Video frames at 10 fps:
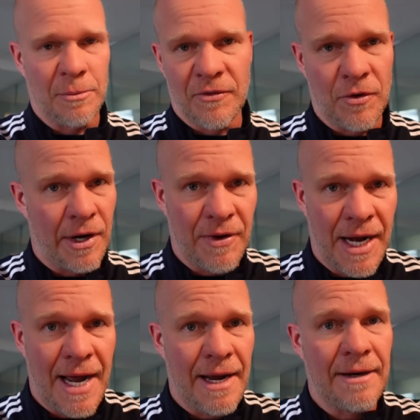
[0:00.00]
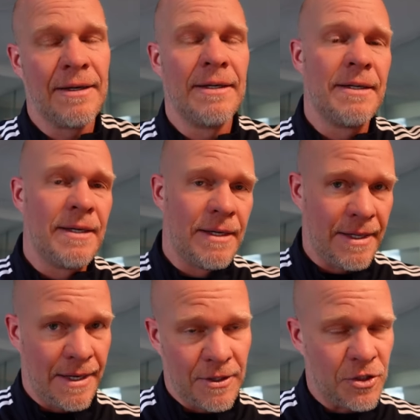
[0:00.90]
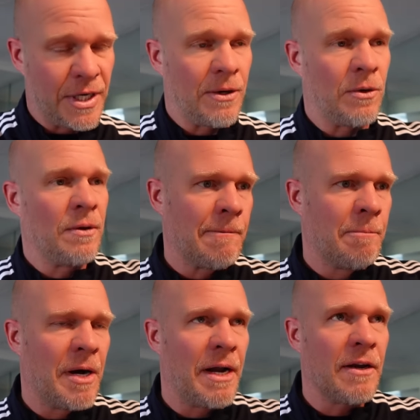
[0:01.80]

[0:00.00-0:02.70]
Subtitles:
before I even had the other channel. But